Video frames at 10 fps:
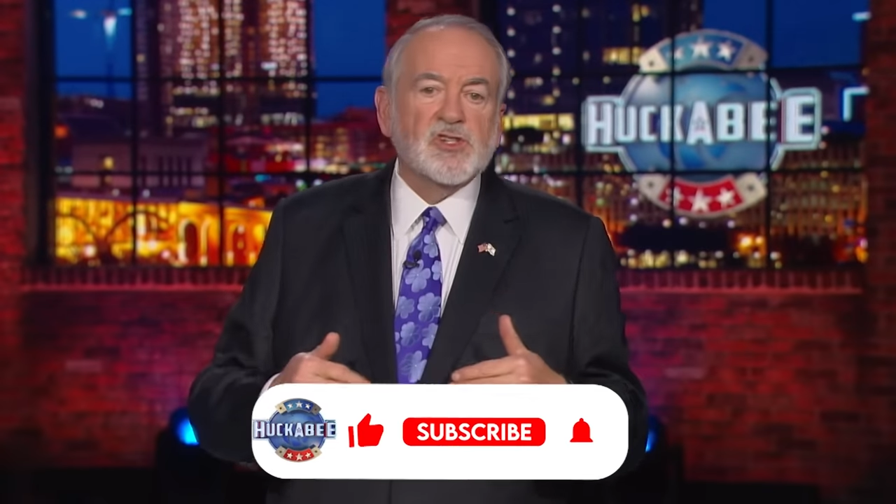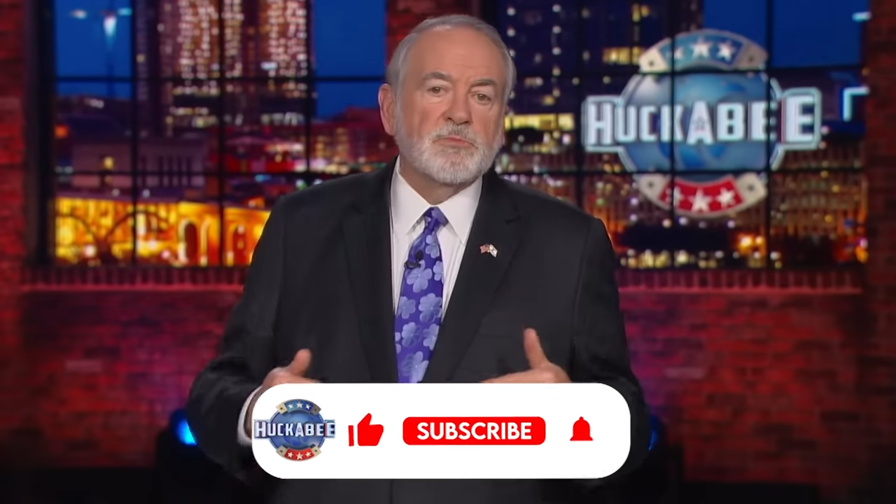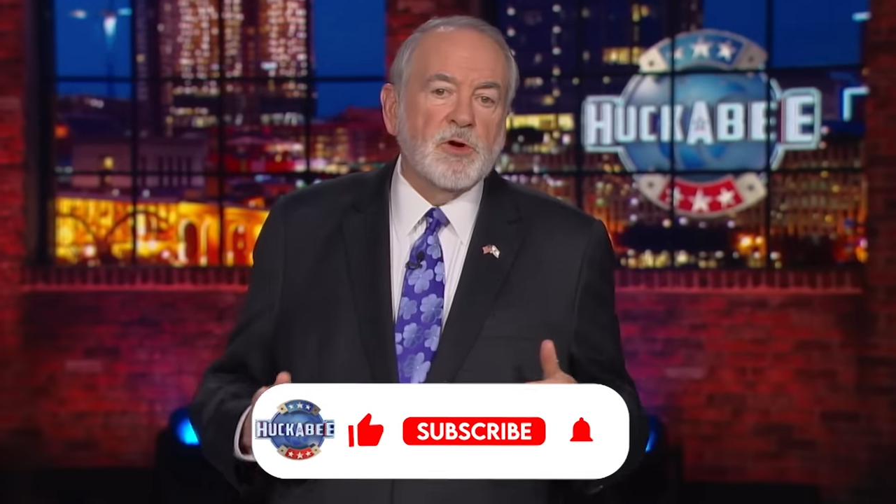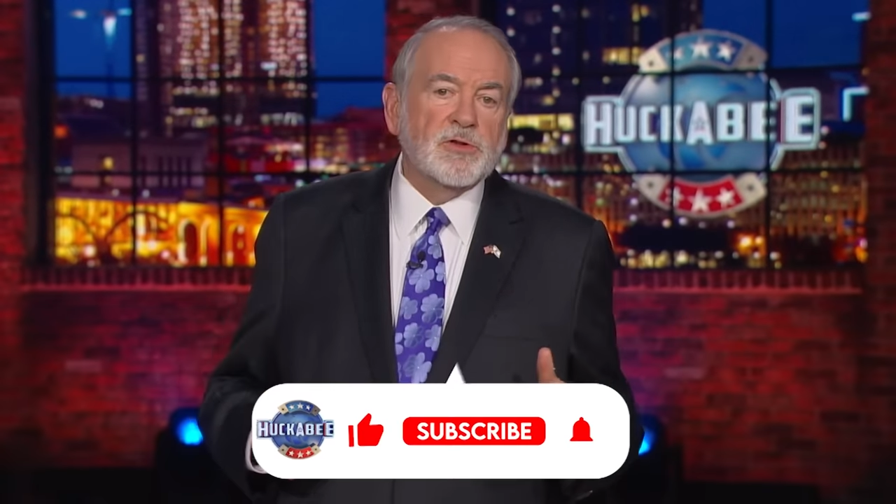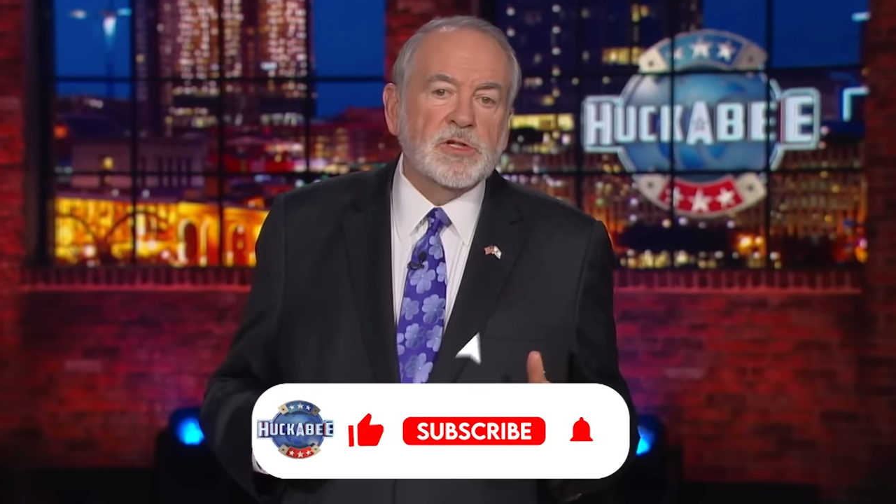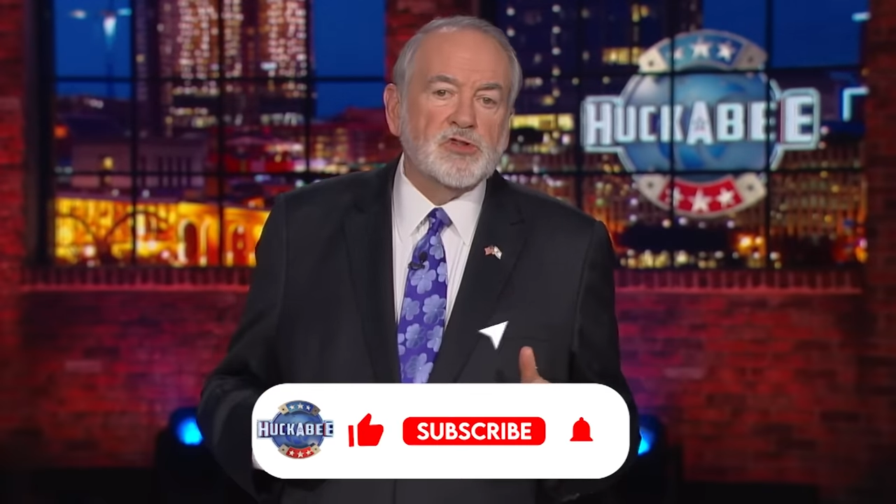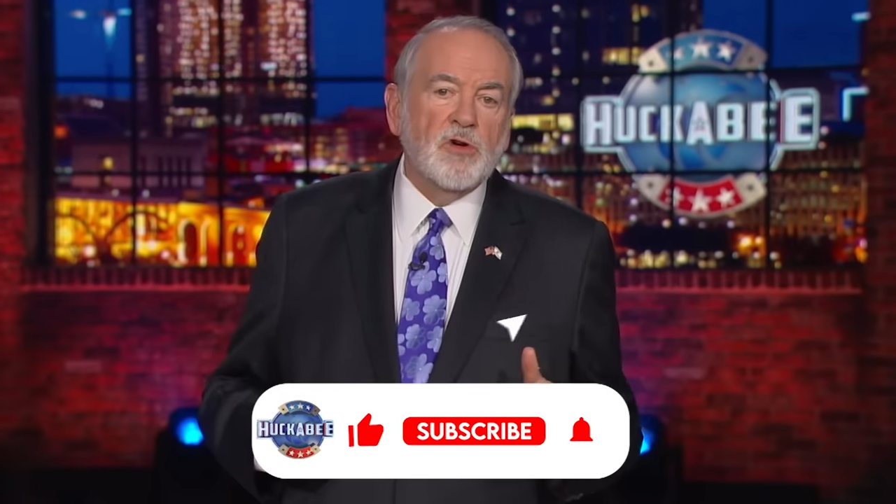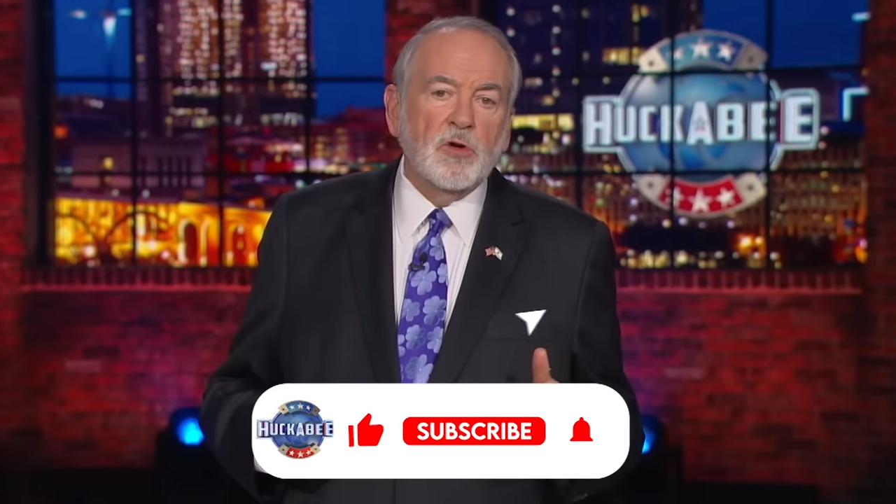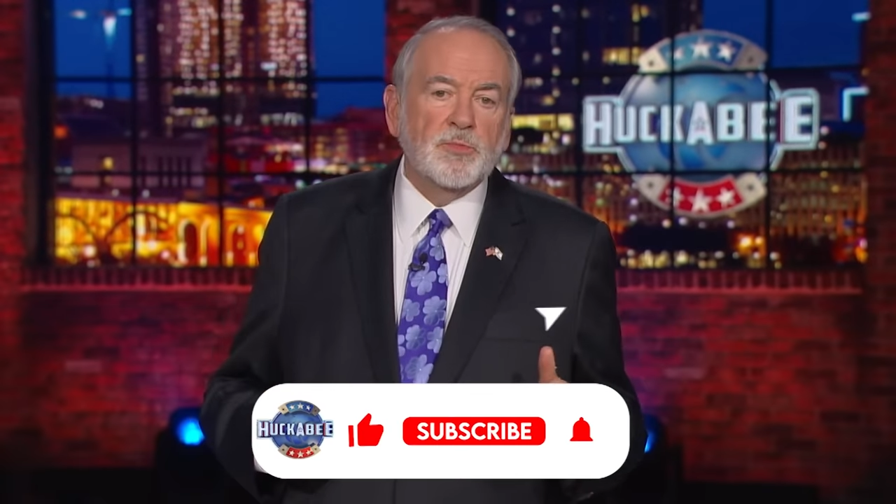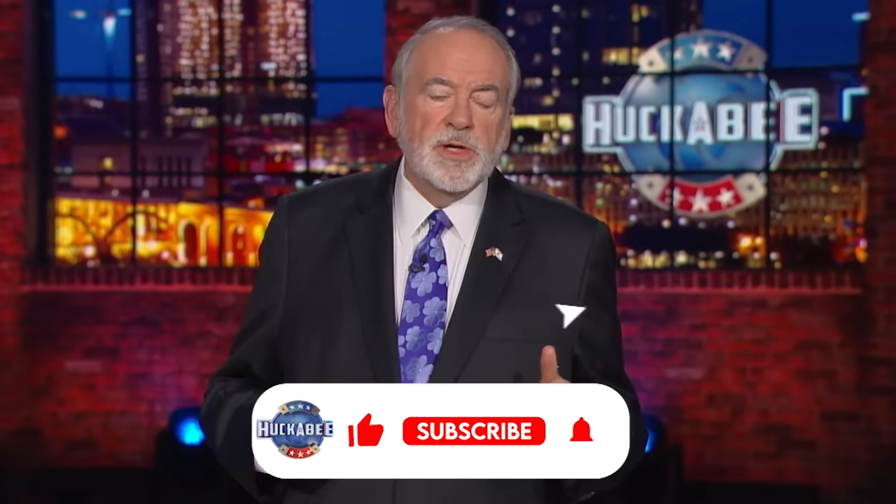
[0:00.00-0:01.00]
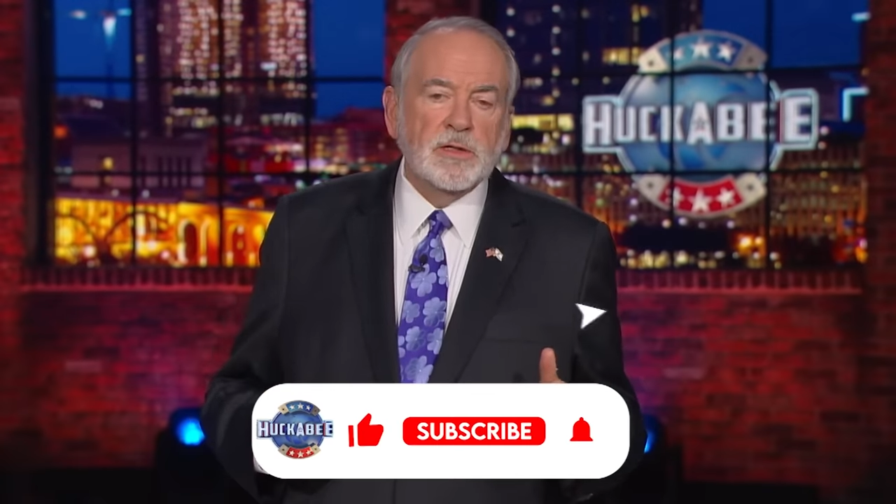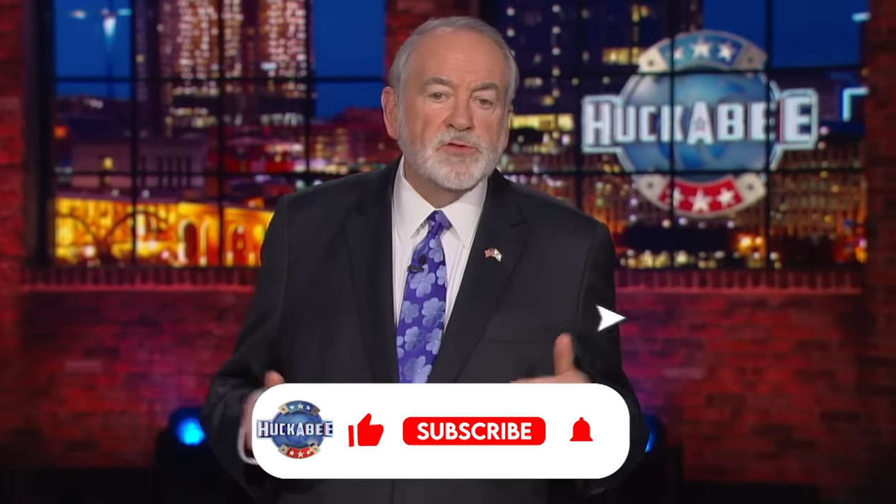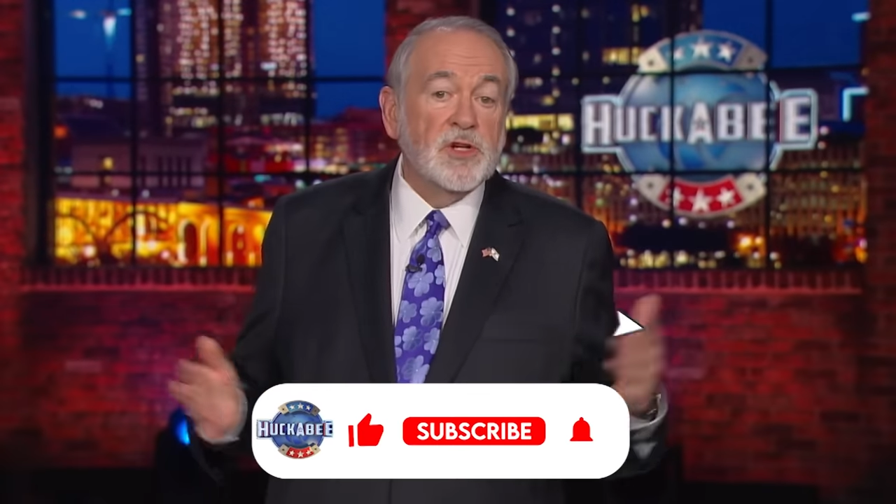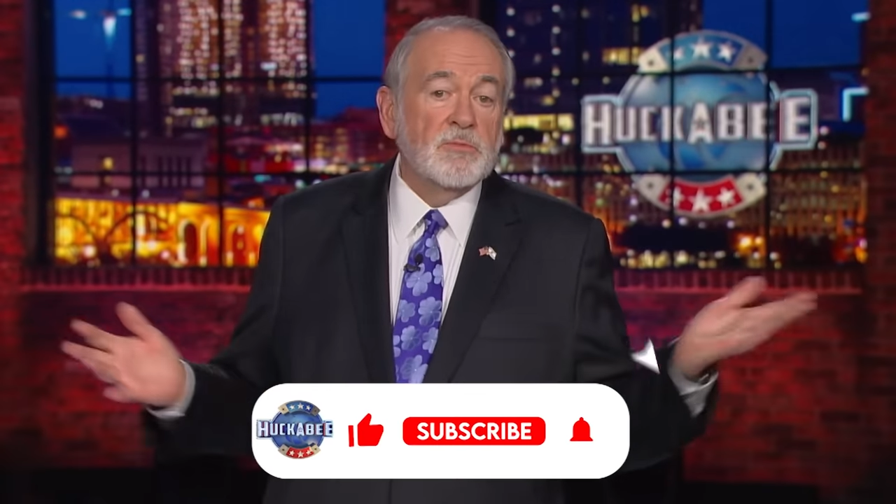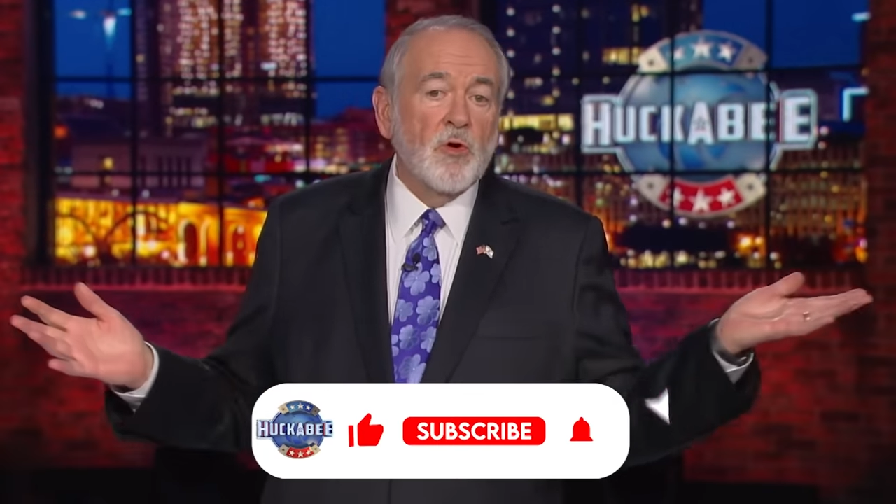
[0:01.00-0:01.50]
to birth control
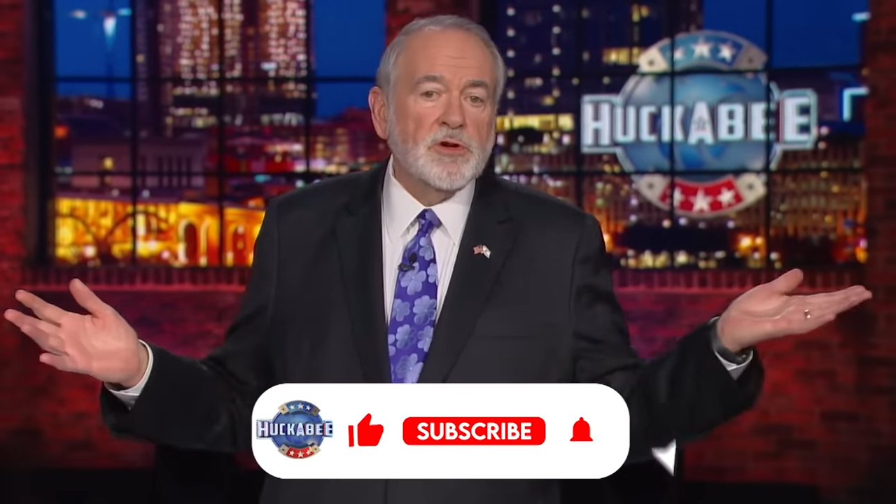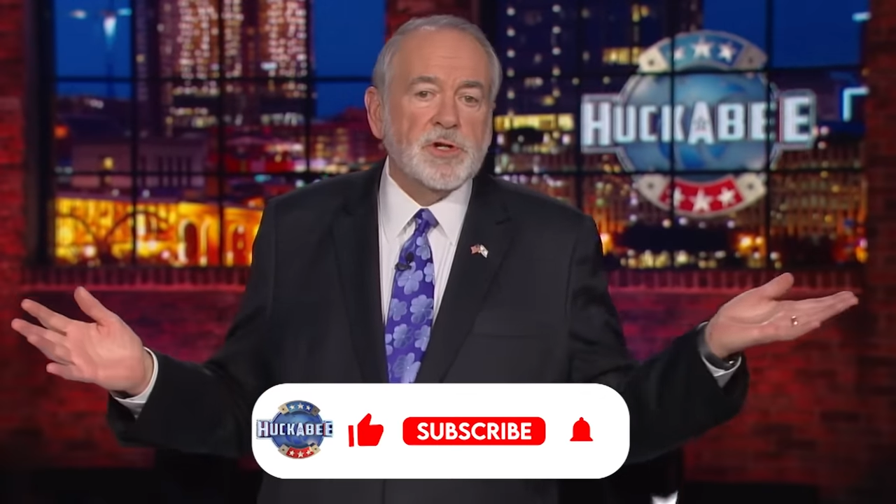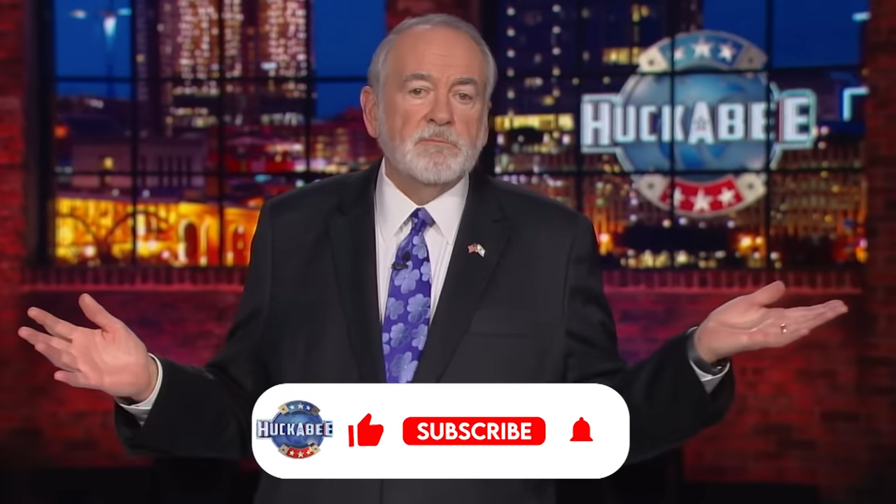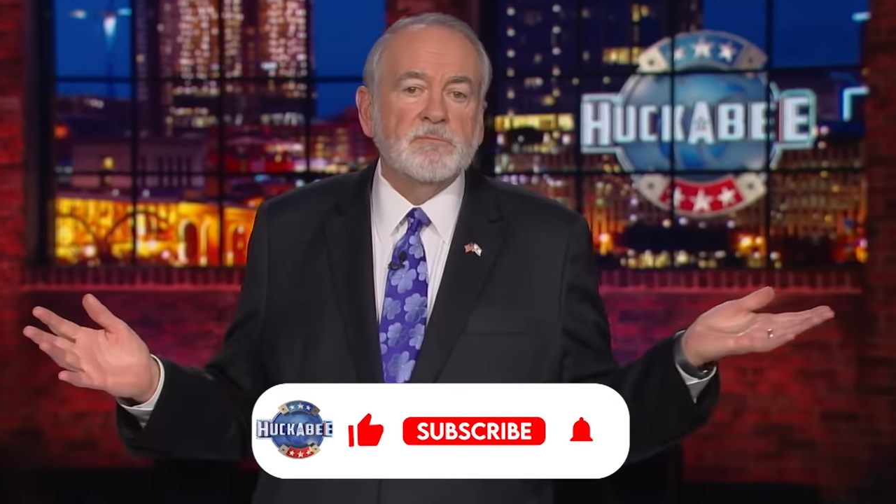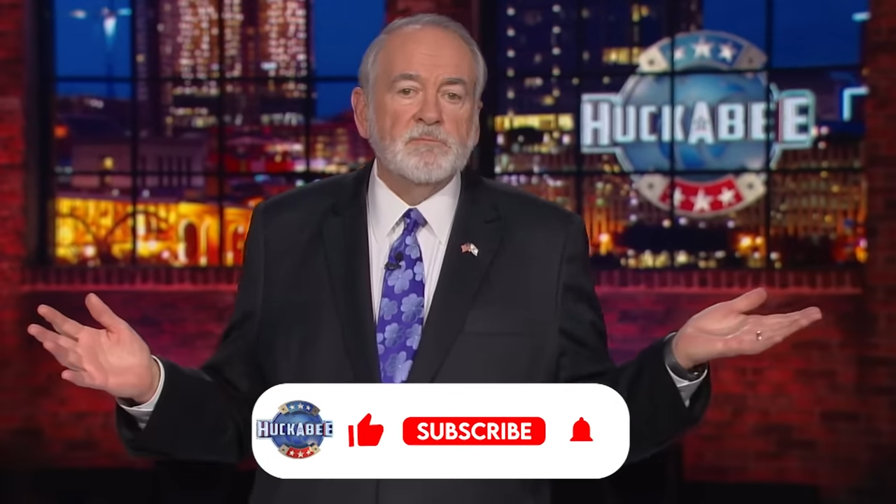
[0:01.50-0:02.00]
pills and abortion.